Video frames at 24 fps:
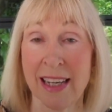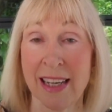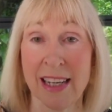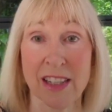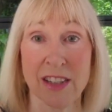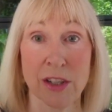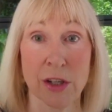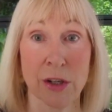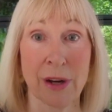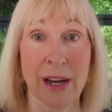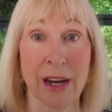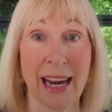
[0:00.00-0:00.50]

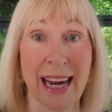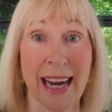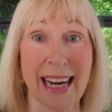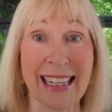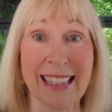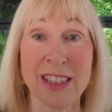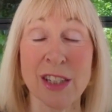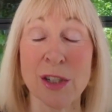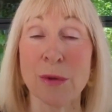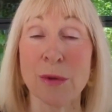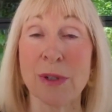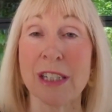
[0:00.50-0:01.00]
So
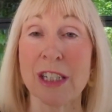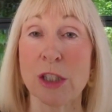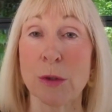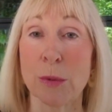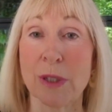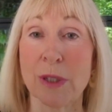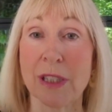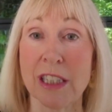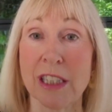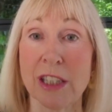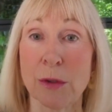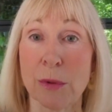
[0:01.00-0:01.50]
entering
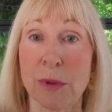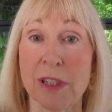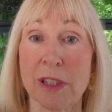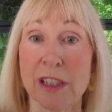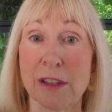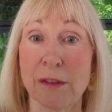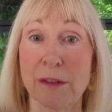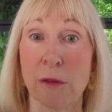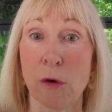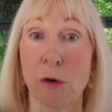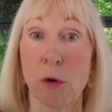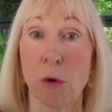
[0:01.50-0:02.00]

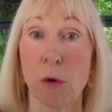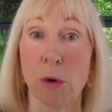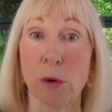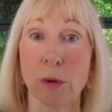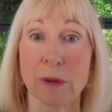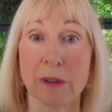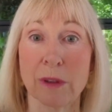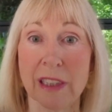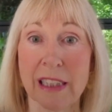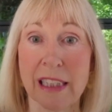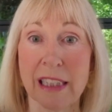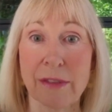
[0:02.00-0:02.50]

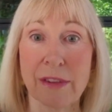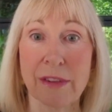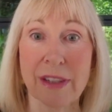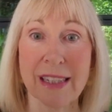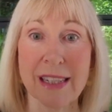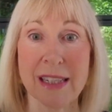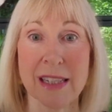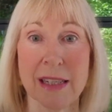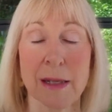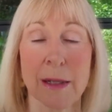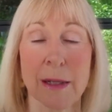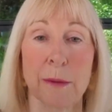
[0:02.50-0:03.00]
2024,
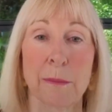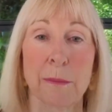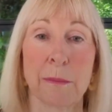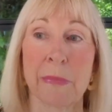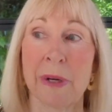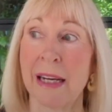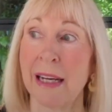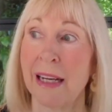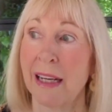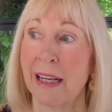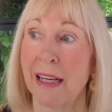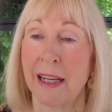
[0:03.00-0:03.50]
leaving
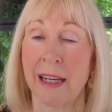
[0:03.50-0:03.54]
some